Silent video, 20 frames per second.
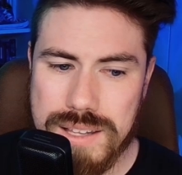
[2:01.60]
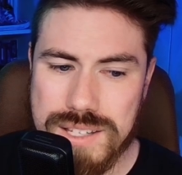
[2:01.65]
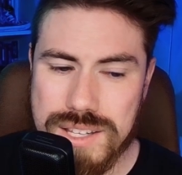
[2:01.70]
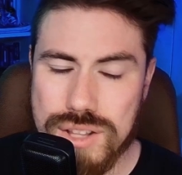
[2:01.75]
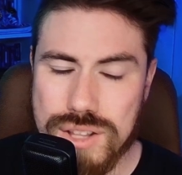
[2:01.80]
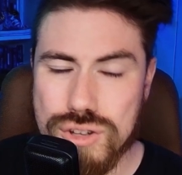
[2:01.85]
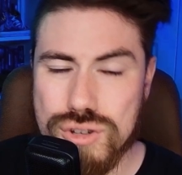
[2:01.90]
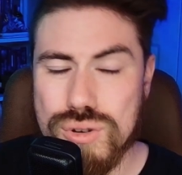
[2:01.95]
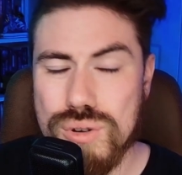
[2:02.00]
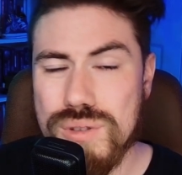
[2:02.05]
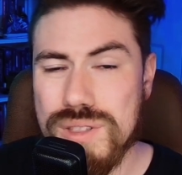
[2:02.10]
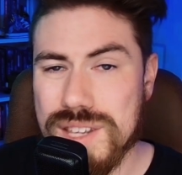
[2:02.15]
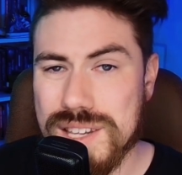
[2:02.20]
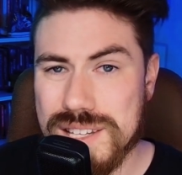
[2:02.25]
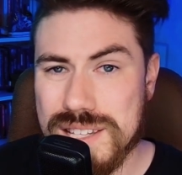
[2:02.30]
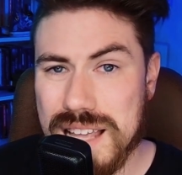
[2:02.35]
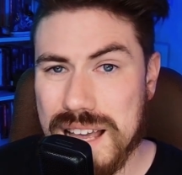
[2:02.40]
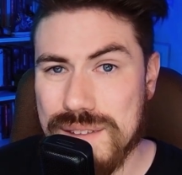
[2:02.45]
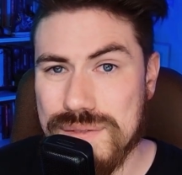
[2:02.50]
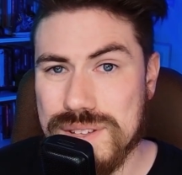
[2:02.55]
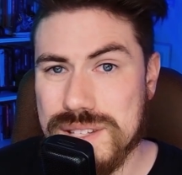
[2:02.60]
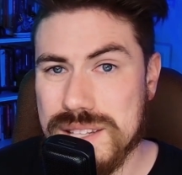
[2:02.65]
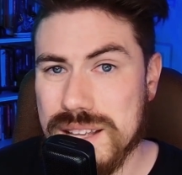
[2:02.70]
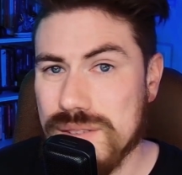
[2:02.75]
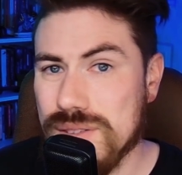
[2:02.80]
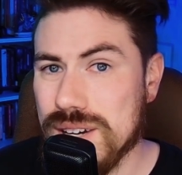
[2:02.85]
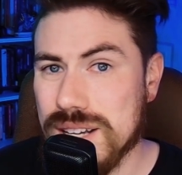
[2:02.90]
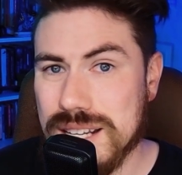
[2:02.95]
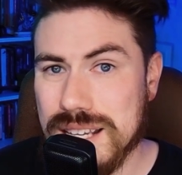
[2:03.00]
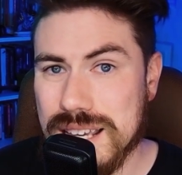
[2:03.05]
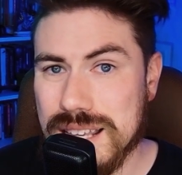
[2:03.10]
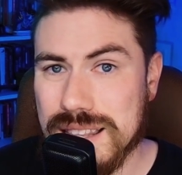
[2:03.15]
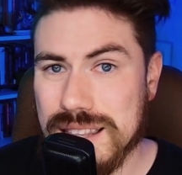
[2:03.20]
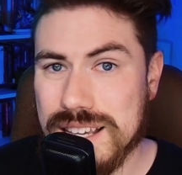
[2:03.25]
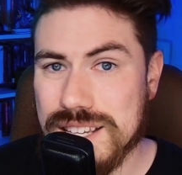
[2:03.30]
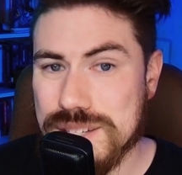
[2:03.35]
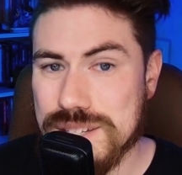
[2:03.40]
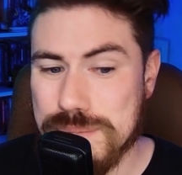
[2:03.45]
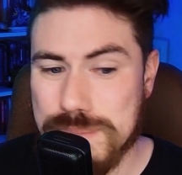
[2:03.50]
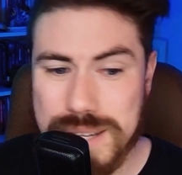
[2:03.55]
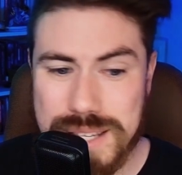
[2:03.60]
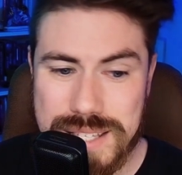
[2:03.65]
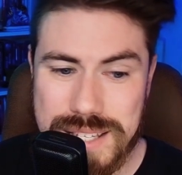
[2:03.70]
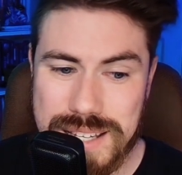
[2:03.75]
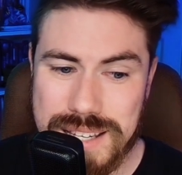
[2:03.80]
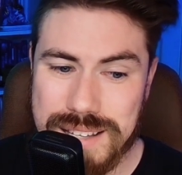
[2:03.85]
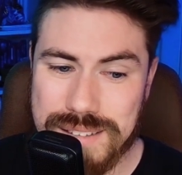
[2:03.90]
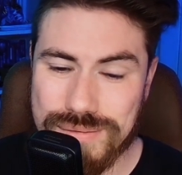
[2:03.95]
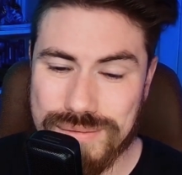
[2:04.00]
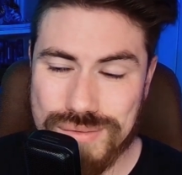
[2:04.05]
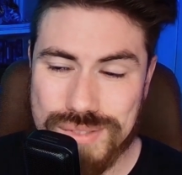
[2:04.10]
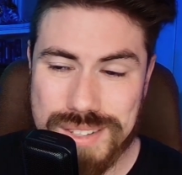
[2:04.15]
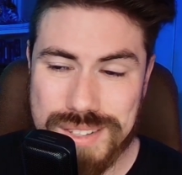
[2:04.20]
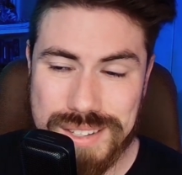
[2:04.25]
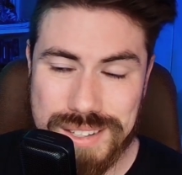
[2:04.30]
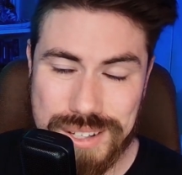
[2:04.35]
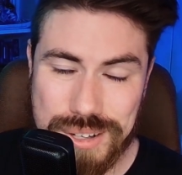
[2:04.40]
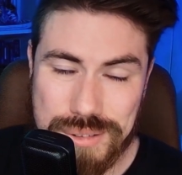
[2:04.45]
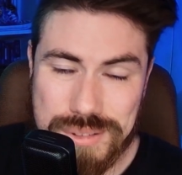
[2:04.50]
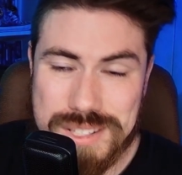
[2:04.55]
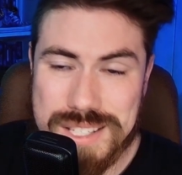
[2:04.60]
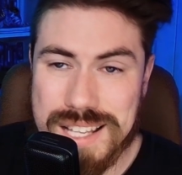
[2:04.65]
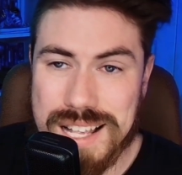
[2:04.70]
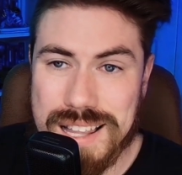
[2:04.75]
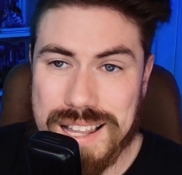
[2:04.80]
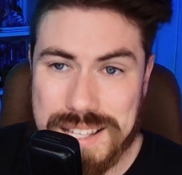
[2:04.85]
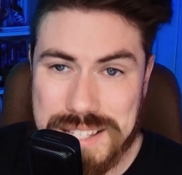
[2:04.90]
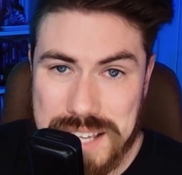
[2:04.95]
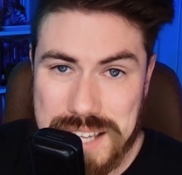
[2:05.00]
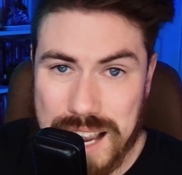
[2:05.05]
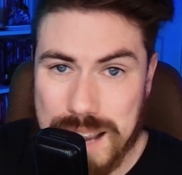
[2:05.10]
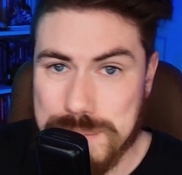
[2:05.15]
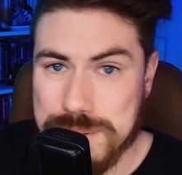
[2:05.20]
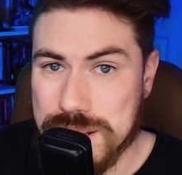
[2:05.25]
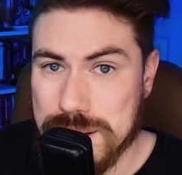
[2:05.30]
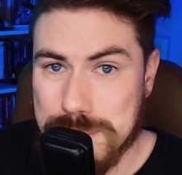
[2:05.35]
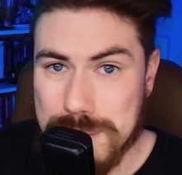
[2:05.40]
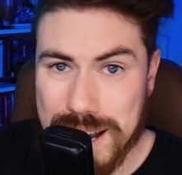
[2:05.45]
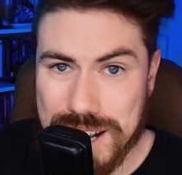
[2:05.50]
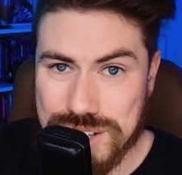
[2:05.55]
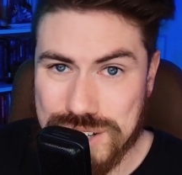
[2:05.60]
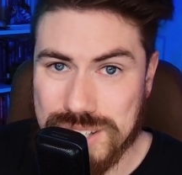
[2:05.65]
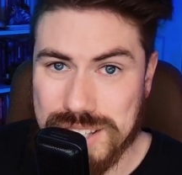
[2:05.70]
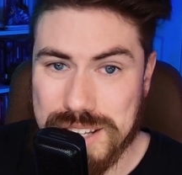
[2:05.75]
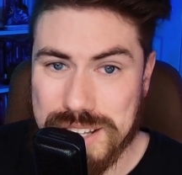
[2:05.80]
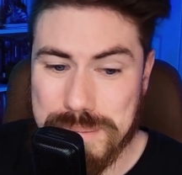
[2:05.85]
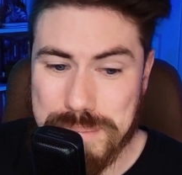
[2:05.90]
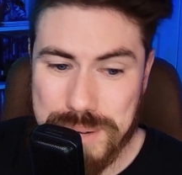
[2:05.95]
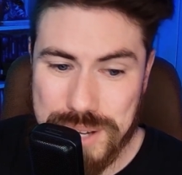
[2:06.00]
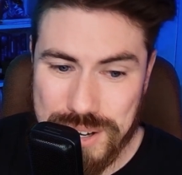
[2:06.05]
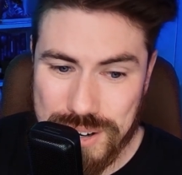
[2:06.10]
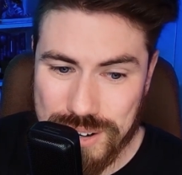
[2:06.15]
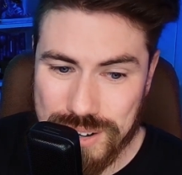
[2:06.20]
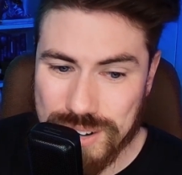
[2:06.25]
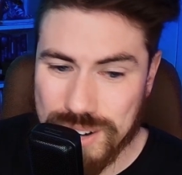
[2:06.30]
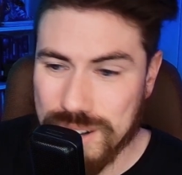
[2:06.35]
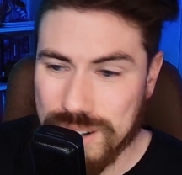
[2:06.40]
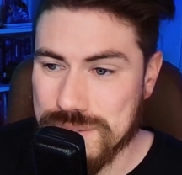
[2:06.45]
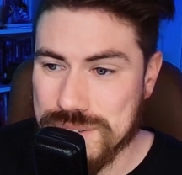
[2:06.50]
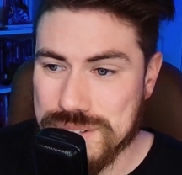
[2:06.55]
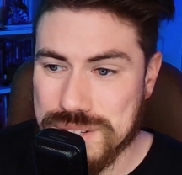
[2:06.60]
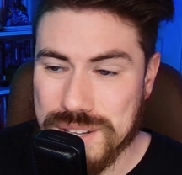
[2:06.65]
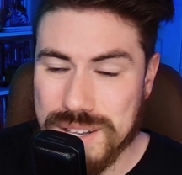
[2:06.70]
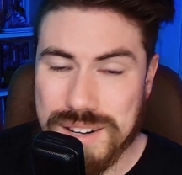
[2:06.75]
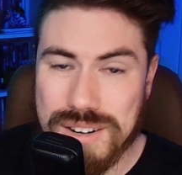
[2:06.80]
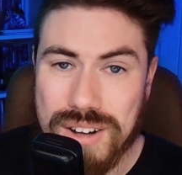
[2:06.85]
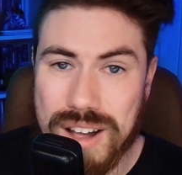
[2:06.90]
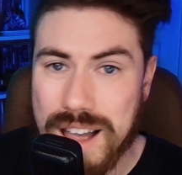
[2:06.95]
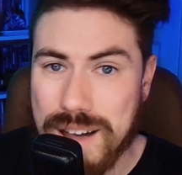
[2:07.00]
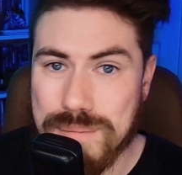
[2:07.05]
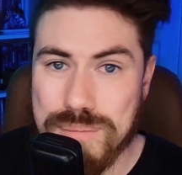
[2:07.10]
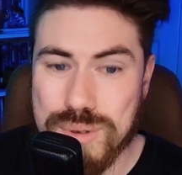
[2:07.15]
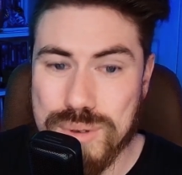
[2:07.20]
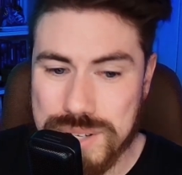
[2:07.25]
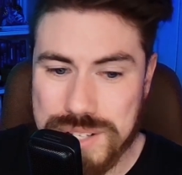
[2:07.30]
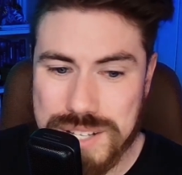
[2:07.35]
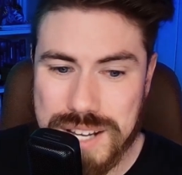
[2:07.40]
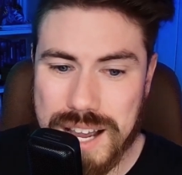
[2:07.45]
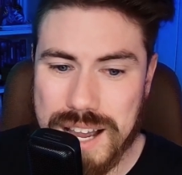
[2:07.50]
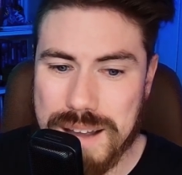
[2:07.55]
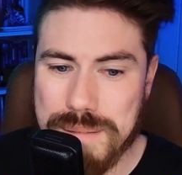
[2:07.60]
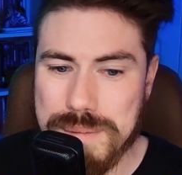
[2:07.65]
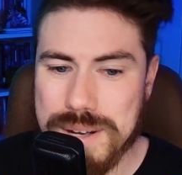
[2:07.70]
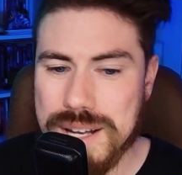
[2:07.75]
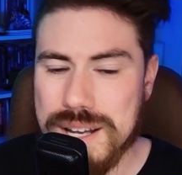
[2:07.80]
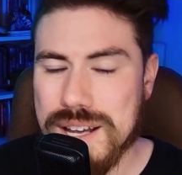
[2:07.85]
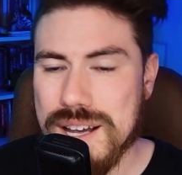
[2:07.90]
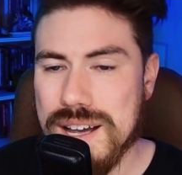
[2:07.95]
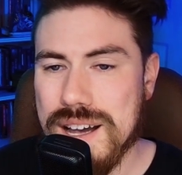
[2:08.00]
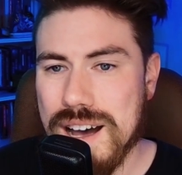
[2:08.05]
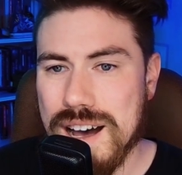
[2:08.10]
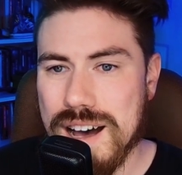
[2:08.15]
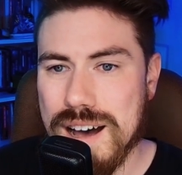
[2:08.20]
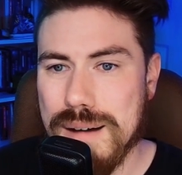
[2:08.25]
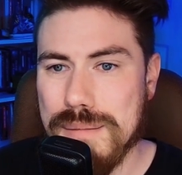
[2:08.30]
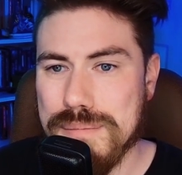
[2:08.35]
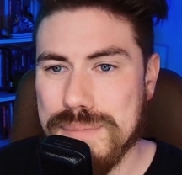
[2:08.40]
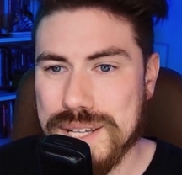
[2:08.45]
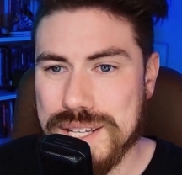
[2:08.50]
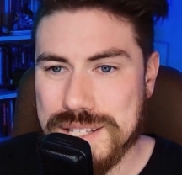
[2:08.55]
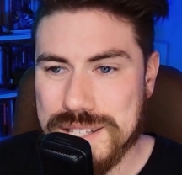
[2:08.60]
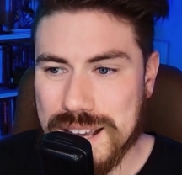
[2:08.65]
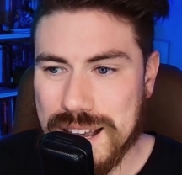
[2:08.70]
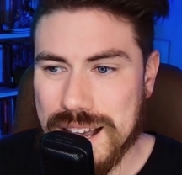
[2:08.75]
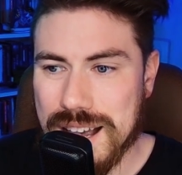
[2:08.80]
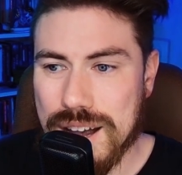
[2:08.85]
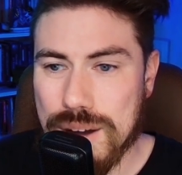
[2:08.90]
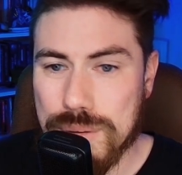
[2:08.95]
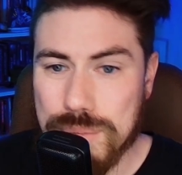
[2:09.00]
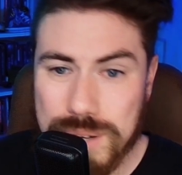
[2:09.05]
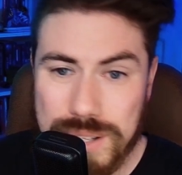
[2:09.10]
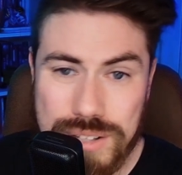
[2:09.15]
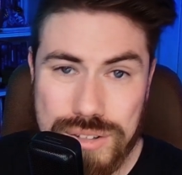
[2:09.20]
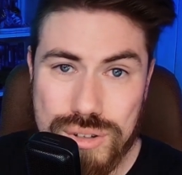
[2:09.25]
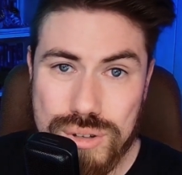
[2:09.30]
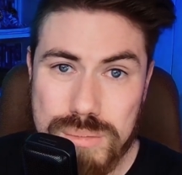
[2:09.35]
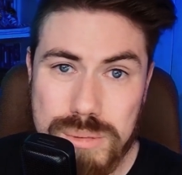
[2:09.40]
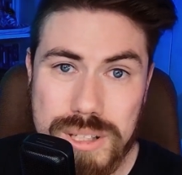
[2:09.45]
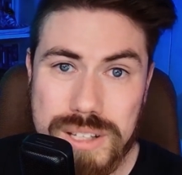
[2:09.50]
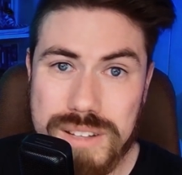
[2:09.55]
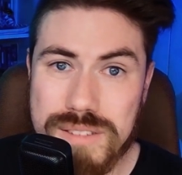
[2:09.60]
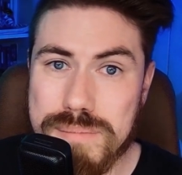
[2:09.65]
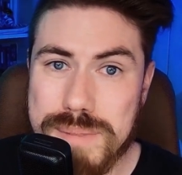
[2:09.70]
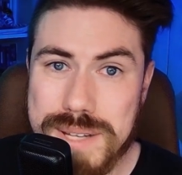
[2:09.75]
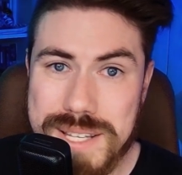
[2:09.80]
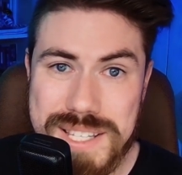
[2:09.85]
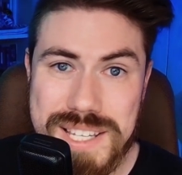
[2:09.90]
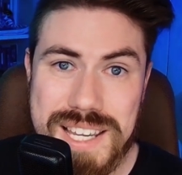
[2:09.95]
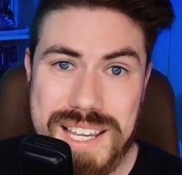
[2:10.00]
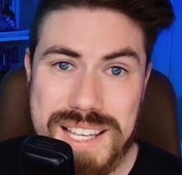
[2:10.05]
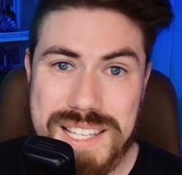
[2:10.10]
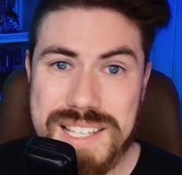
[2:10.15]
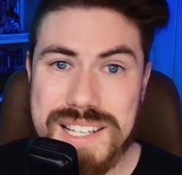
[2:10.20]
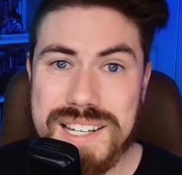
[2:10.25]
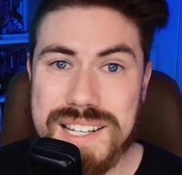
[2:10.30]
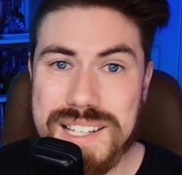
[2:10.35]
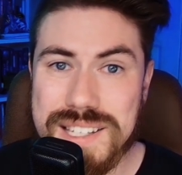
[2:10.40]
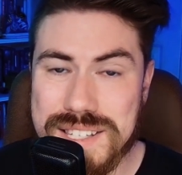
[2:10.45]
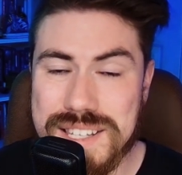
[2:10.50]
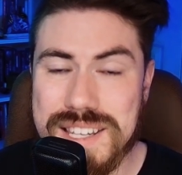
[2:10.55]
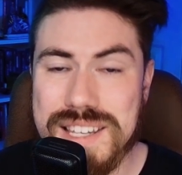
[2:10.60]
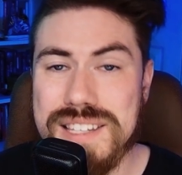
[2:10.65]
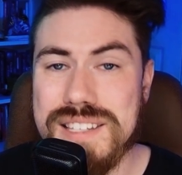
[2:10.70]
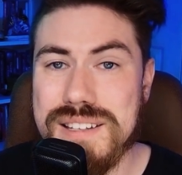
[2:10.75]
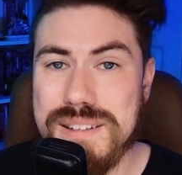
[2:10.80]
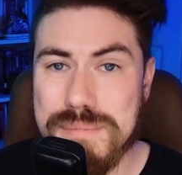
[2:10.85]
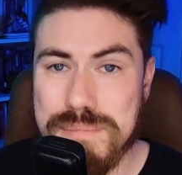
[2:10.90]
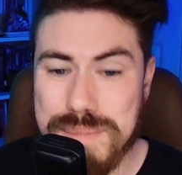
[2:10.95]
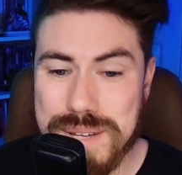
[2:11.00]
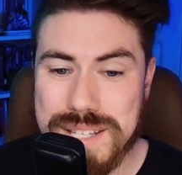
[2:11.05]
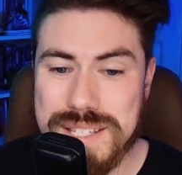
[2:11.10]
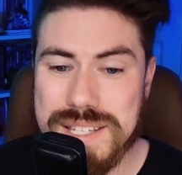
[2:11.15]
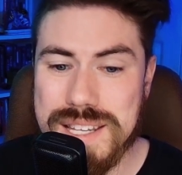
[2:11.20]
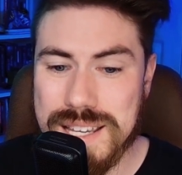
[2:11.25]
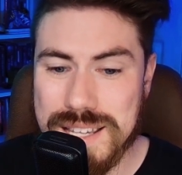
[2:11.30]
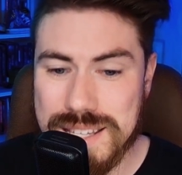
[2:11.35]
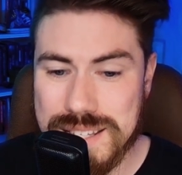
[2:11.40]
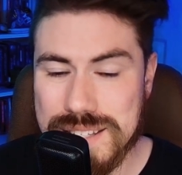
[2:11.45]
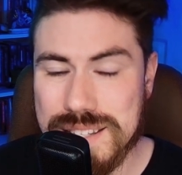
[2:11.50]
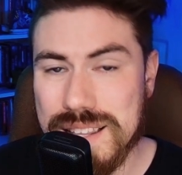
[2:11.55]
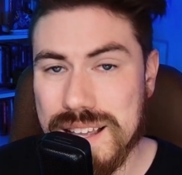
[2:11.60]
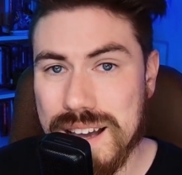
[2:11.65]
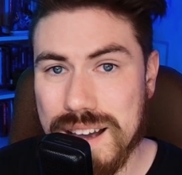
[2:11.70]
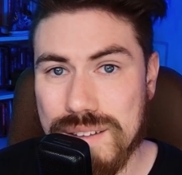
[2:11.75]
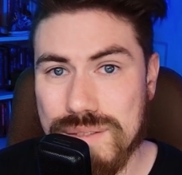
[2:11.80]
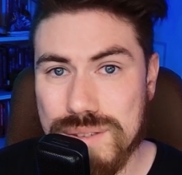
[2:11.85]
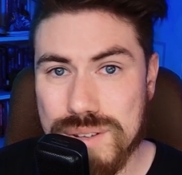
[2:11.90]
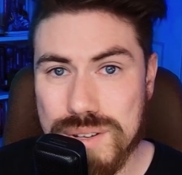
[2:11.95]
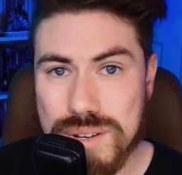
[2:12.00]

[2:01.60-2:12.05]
See, the truth is, life is never going to get less busy, and you know, it's not like time's going to magically appear. All of a sudden, I'll have more time um, because I, I, really do believe busy isn't a season, busy is life.